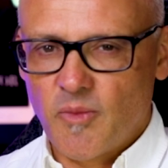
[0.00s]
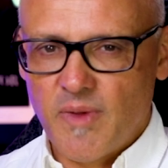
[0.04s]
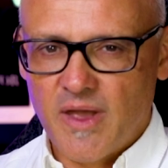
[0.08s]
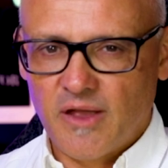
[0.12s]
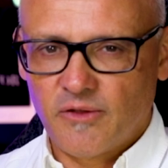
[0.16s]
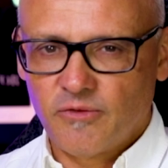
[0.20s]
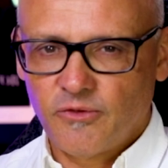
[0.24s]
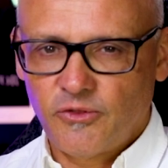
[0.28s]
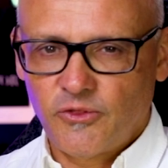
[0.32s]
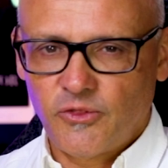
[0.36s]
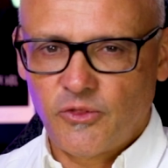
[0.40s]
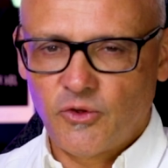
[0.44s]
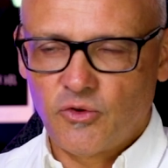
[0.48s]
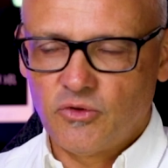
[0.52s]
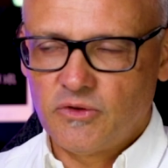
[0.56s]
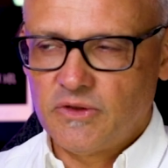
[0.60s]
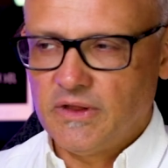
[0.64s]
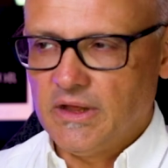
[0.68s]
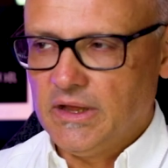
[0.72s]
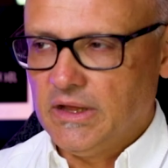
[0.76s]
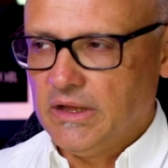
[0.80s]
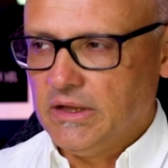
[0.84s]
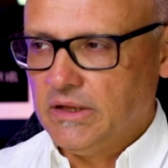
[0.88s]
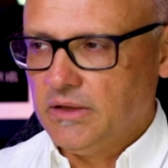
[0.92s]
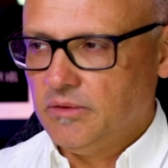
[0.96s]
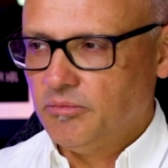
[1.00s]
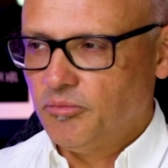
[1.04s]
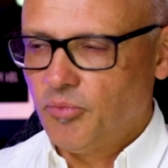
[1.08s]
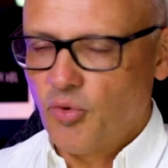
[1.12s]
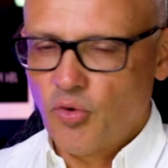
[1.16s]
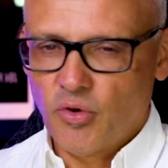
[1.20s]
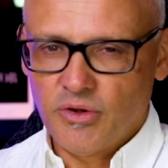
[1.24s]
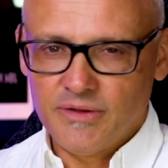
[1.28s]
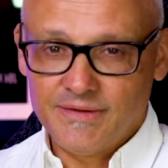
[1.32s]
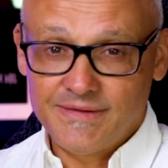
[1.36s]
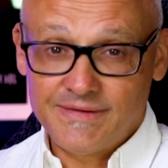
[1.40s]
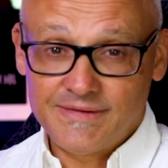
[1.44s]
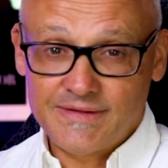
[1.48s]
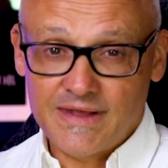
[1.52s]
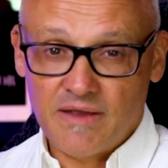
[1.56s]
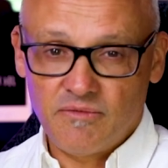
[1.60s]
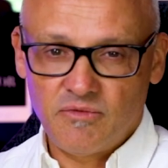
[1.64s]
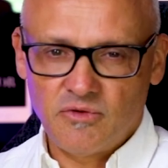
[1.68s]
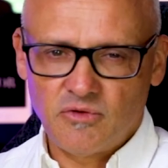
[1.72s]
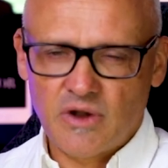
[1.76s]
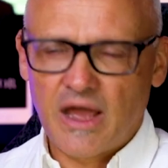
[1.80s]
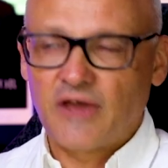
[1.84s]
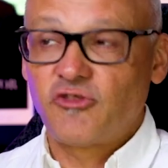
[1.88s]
about 13.7.